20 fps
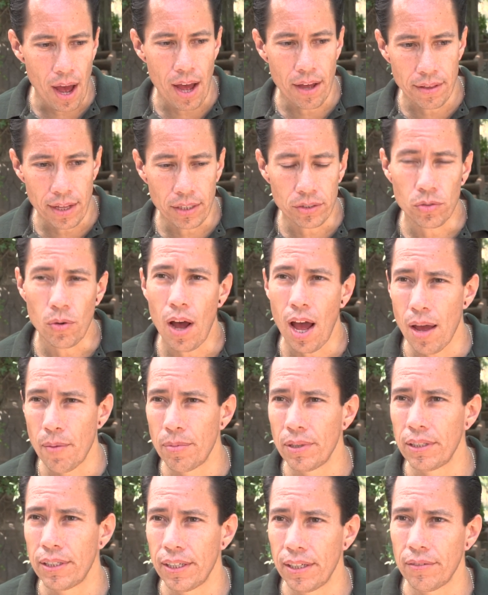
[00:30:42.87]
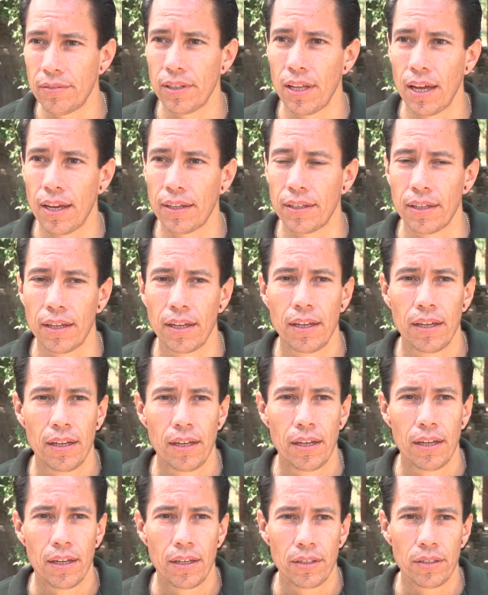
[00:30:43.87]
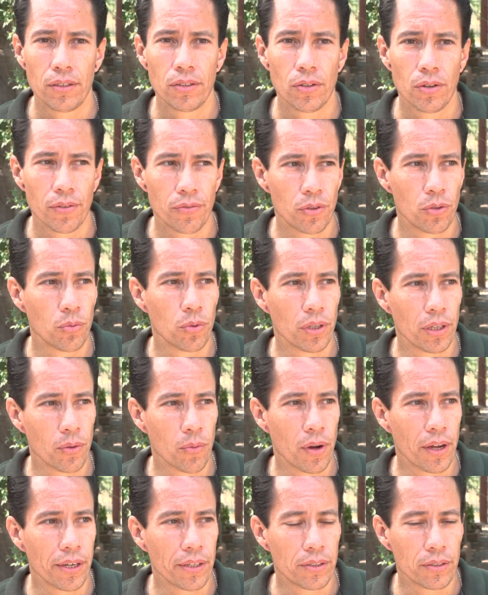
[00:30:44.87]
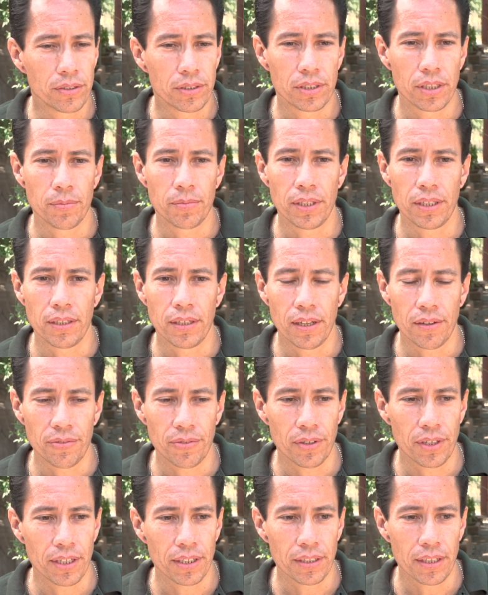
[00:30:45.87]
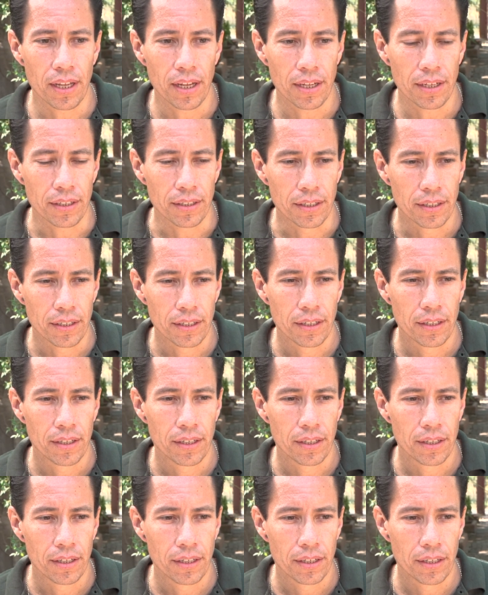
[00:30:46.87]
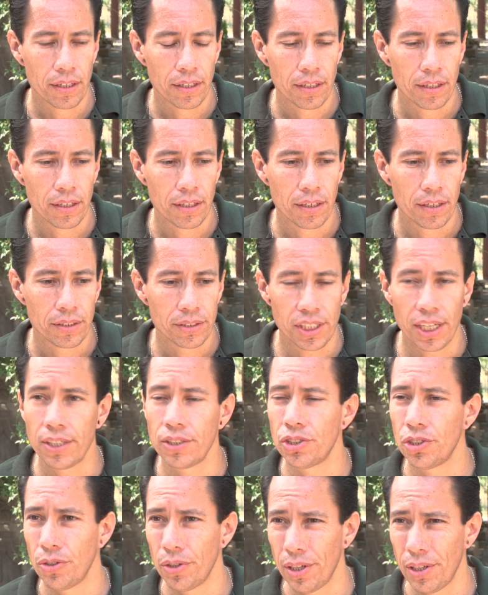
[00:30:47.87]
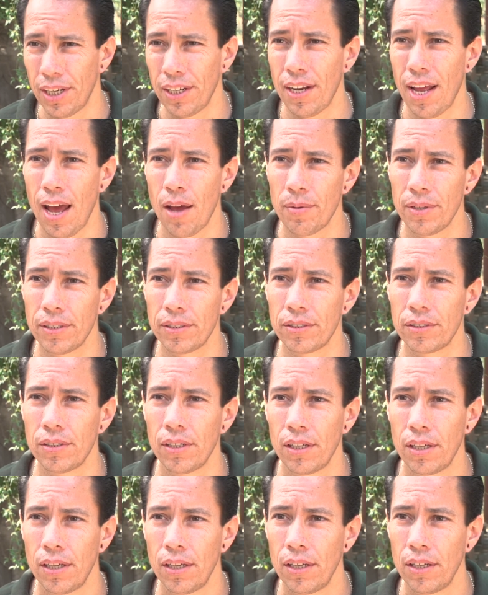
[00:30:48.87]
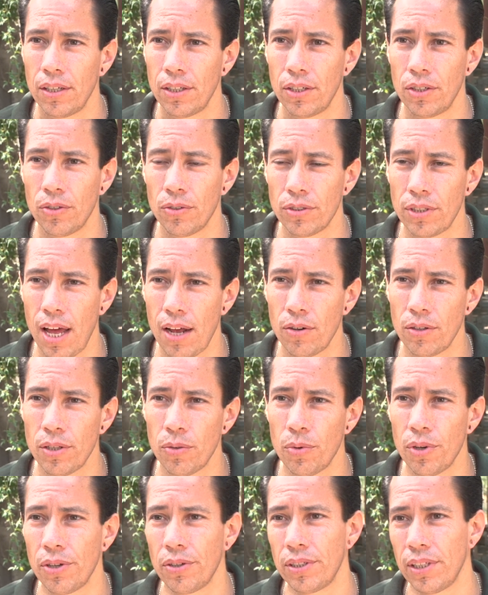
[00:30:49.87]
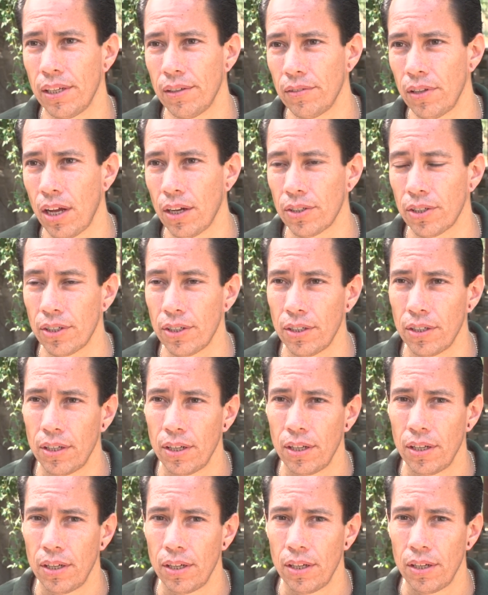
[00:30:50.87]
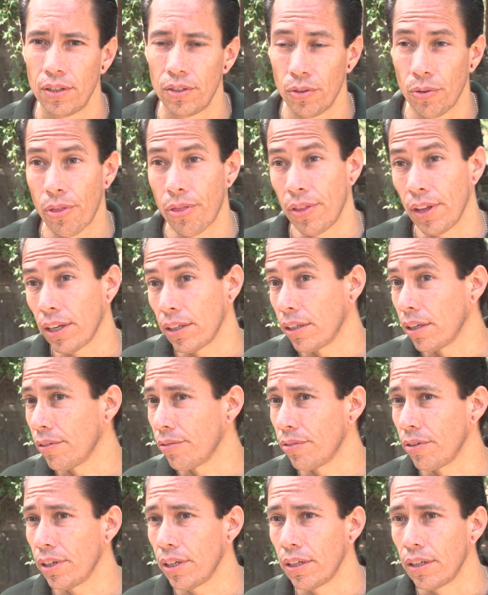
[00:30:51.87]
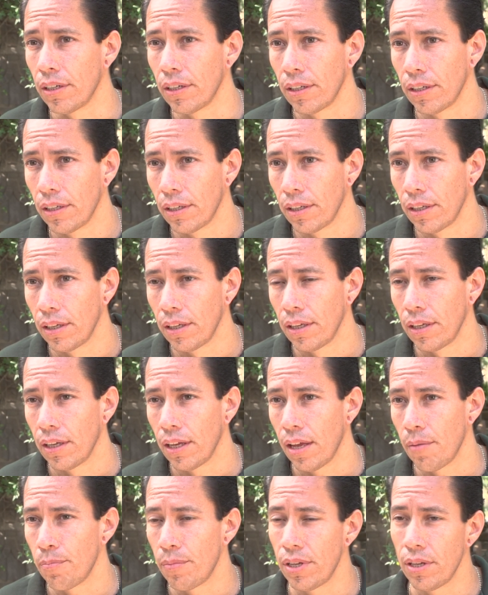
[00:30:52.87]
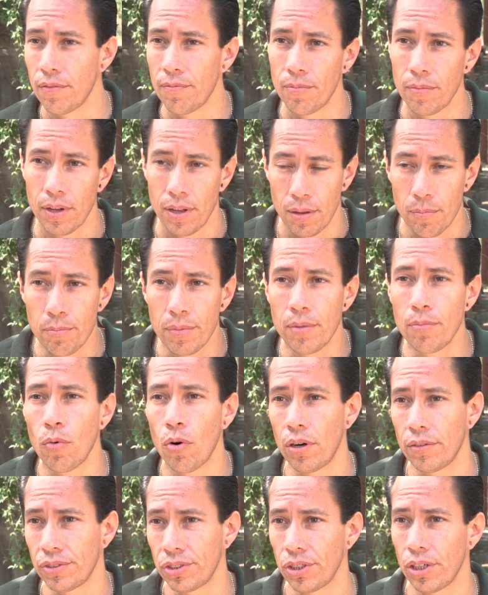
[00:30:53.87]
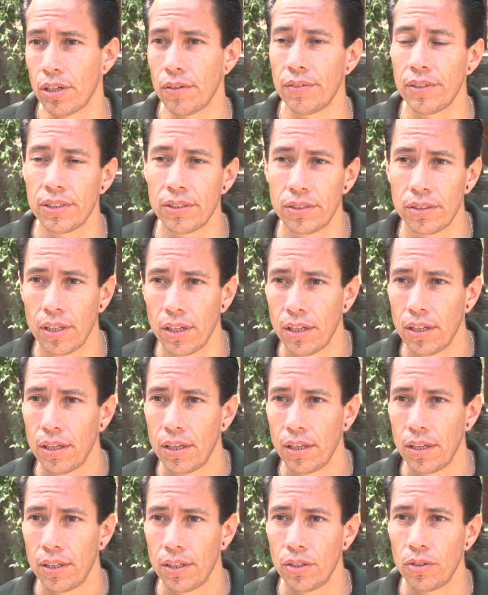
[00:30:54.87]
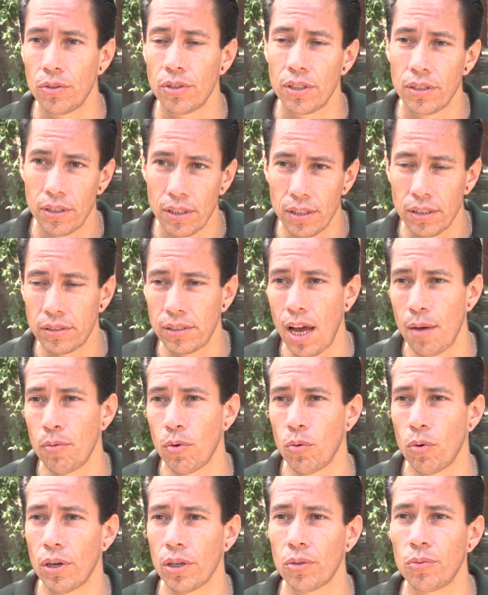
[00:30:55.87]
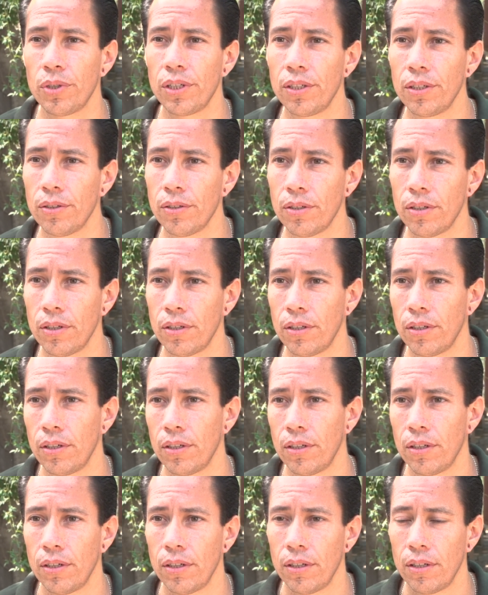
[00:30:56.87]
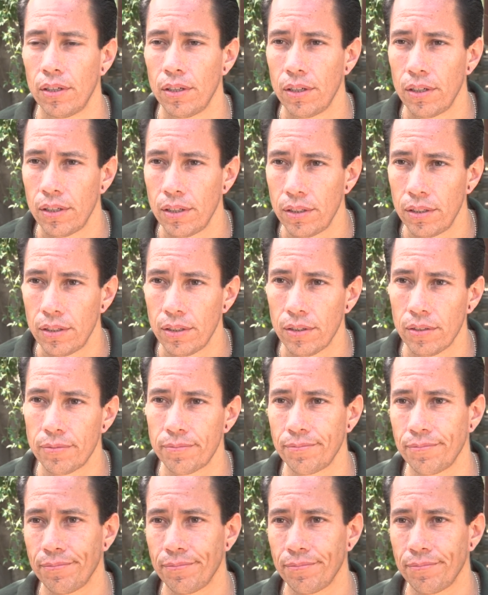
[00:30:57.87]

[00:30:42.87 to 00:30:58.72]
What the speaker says: that's why I believe, like, if you really want to do something different, like change your eating habits, not only will you live longer, you'll think different and be more of service, in the type of work we do, you know.